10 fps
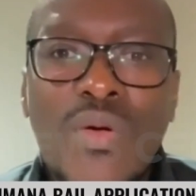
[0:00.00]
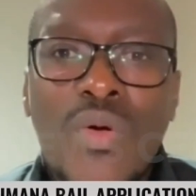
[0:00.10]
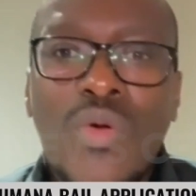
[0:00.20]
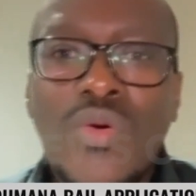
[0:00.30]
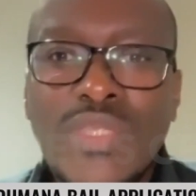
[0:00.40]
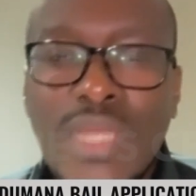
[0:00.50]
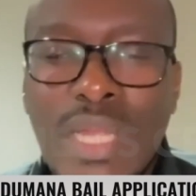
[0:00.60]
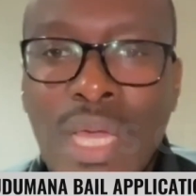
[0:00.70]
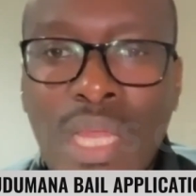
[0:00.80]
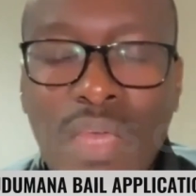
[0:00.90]
or
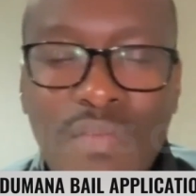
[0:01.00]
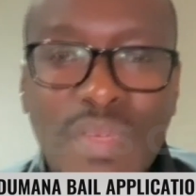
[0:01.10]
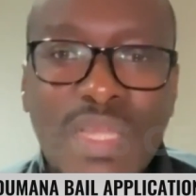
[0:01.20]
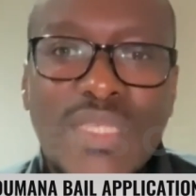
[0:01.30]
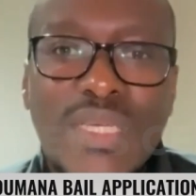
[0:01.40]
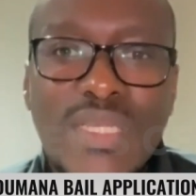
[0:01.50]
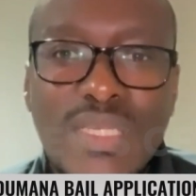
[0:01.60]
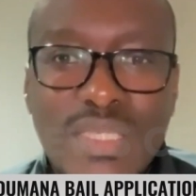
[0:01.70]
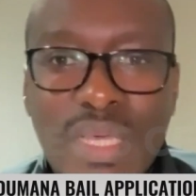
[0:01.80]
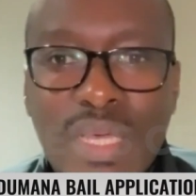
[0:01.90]
concealing any evidence that
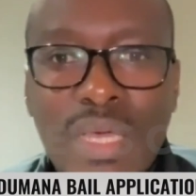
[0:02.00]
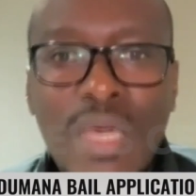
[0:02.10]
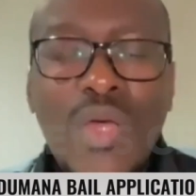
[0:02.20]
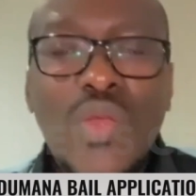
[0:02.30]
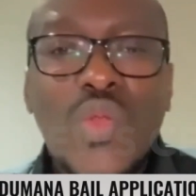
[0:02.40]
is there?